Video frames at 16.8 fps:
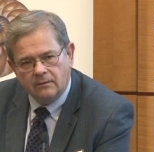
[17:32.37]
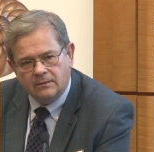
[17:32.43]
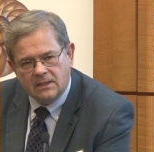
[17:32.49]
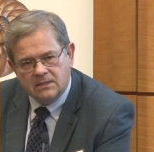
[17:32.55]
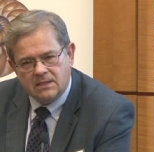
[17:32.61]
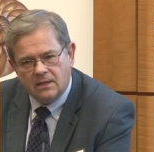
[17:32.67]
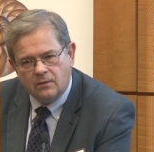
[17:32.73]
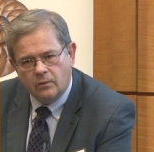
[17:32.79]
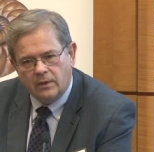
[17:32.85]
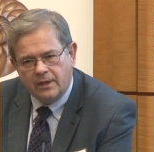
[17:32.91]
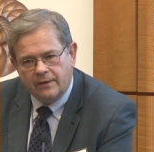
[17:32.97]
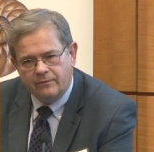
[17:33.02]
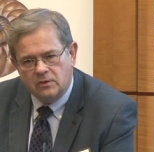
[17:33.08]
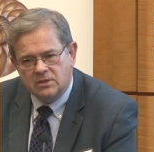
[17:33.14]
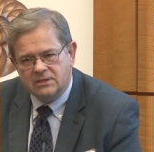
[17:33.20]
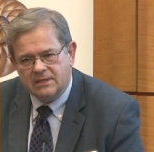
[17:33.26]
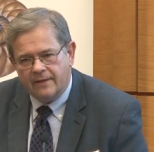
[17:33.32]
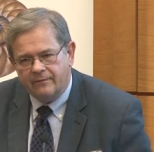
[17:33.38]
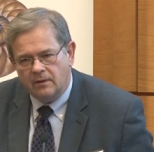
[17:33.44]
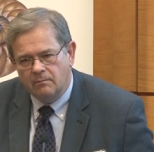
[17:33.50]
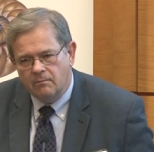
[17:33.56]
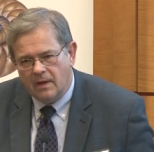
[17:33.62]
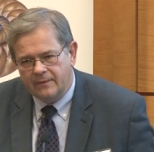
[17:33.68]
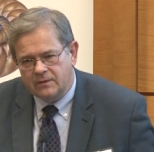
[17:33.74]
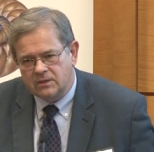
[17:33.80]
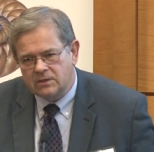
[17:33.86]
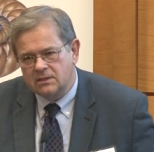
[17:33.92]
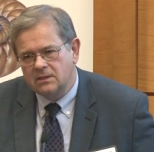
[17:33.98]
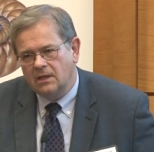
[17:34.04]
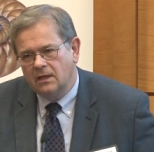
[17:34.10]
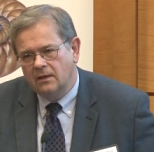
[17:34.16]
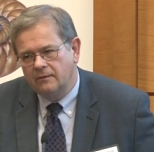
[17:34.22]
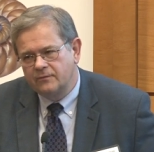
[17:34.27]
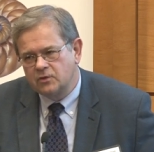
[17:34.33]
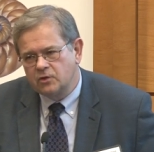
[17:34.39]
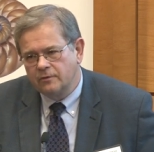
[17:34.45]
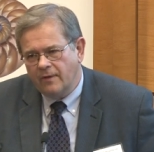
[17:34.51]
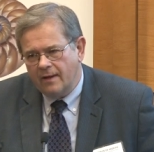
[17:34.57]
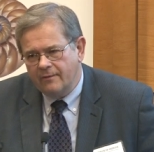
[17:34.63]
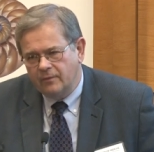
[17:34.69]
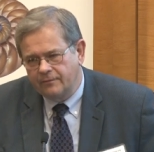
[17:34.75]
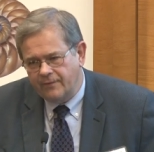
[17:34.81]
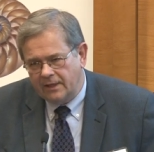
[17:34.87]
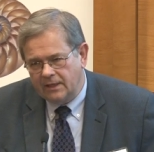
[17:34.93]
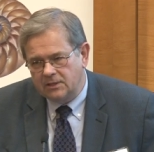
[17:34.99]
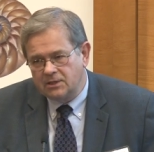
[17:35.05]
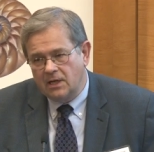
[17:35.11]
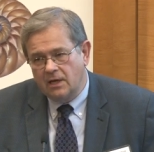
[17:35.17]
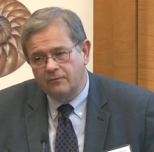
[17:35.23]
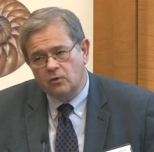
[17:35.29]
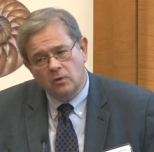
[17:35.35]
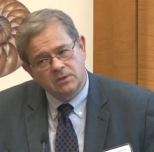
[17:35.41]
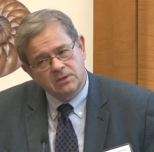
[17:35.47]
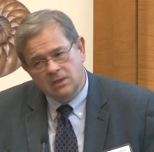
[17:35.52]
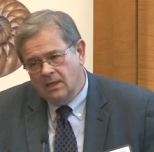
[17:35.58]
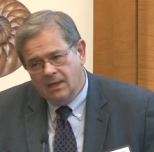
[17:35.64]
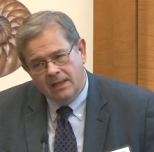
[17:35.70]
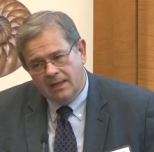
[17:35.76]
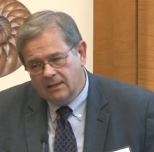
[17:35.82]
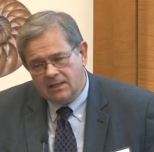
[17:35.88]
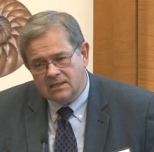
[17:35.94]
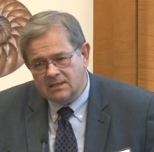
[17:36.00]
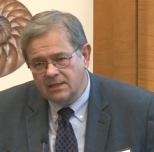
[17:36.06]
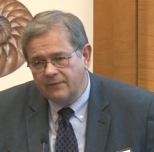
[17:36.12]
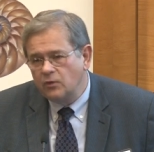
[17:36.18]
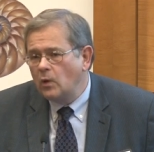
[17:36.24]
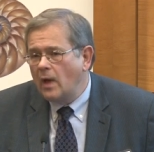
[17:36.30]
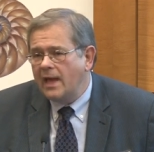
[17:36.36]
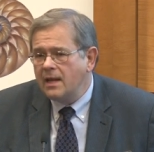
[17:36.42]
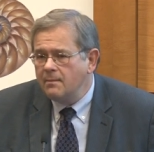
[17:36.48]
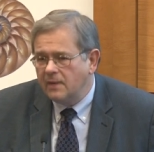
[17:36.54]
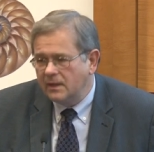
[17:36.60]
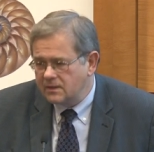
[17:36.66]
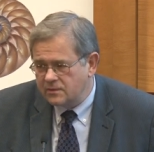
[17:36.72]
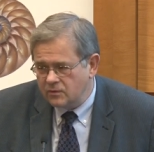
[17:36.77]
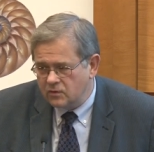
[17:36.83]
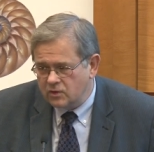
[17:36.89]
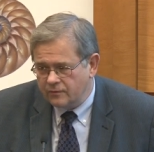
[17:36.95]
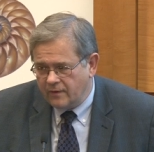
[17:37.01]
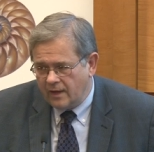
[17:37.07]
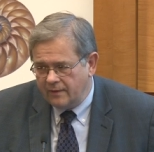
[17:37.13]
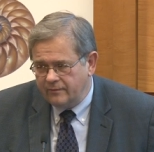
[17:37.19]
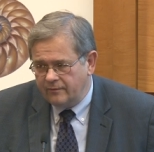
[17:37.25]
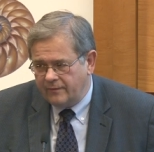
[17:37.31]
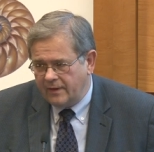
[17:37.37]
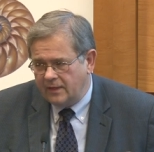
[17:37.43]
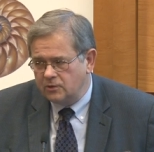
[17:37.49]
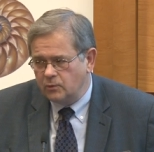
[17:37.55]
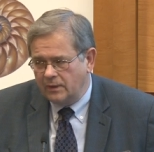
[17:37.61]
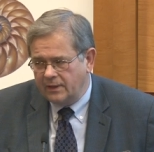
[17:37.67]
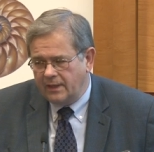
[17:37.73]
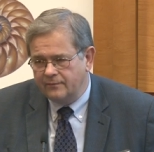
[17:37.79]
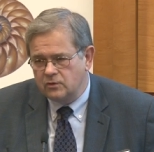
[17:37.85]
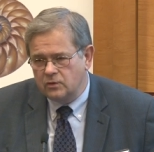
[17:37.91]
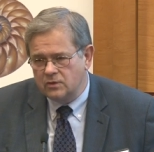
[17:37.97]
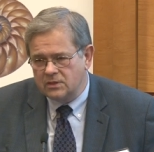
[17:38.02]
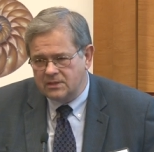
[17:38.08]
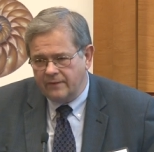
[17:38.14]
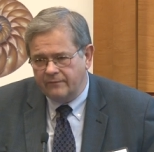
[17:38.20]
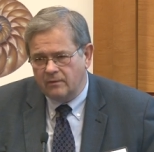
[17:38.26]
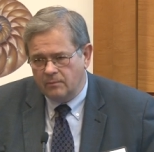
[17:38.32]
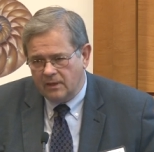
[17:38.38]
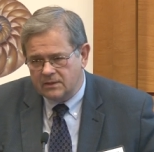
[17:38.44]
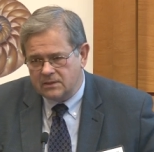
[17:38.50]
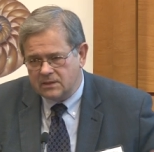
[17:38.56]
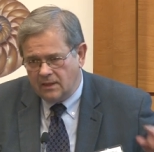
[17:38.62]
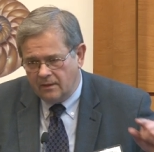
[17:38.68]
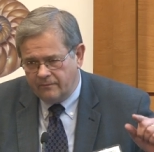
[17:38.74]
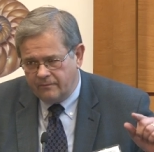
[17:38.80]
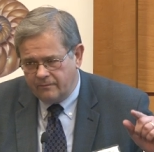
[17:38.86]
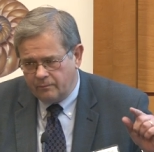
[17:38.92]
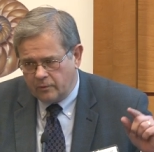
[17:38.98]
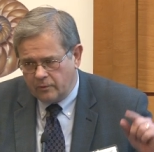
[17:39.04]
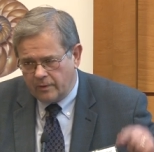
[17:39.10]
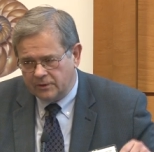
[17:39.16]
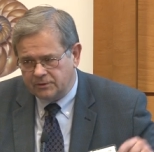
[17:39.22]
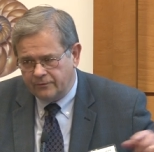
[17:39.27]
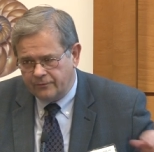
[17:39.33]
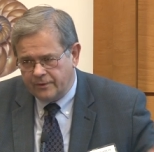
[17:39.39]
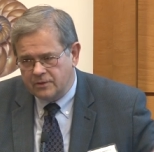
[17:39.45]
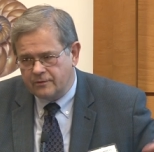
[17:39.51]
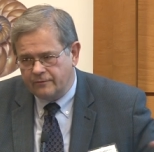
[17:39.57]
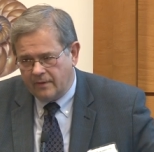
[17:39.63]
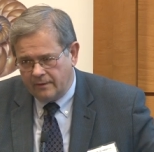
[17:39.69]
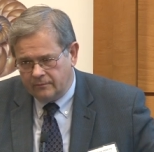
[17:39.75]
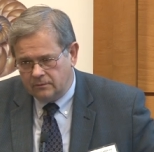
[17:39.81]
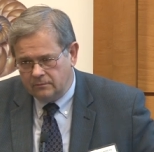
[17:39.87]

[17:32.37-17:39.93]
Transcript: They said, we'll give you seven months of survival advantage. Now, of course, it doesn't give you any months of survival advantage. What it gives you is seven months of progression-free survival.